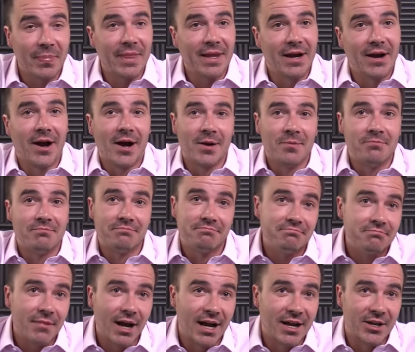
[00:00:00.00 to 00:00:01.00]
Um,
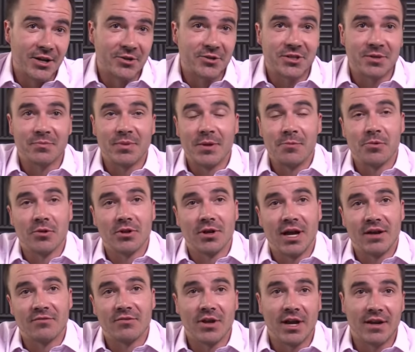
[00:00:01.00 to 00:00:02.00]
I hear some people
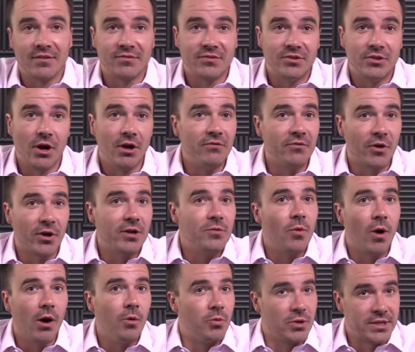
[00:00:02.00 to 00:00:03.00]
have, have done very
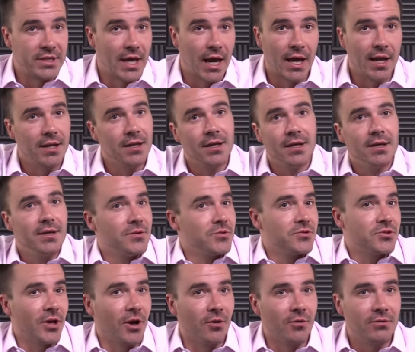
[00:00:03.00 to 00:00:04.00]
well with that.
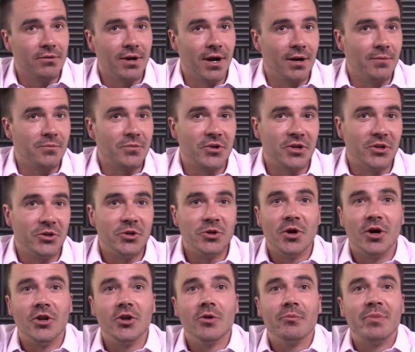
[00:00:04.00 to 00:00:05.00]
So um, a, new,
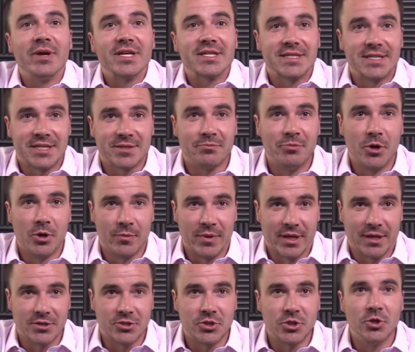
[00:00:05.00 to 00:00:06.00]
a new business
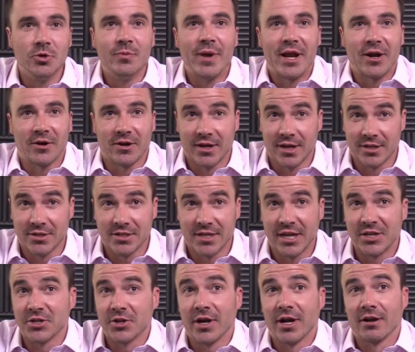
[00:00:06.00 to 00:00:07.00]
booming, Zoom haircuts.
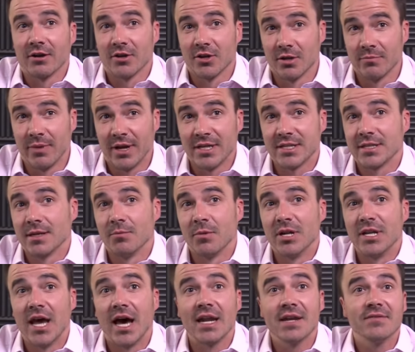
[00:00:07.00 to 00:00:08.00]
Get your haircut by someone
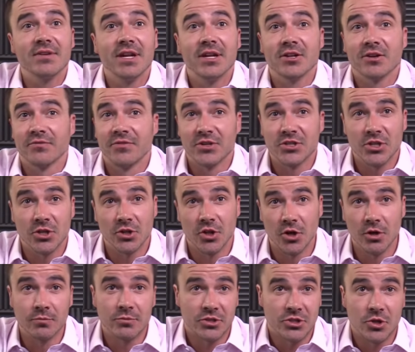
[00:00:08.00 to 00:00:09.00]
not even at your physical
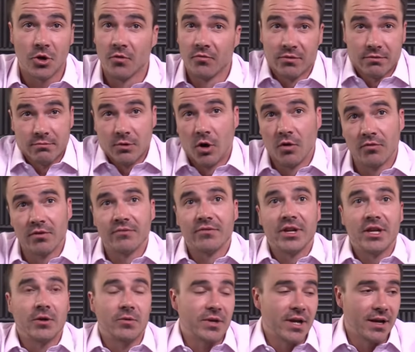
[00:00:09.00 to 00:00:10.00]
home, just over, over
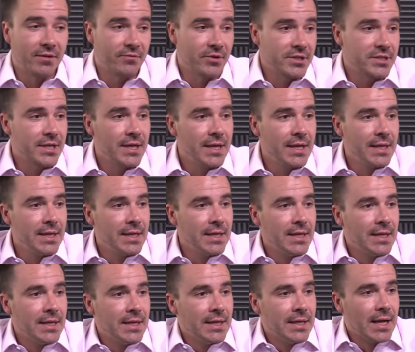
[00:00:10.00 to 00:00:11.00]
video conference.
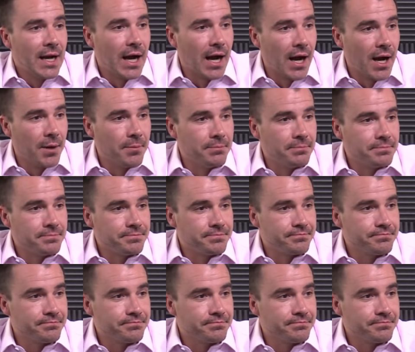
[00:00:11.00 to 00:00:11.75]
Um,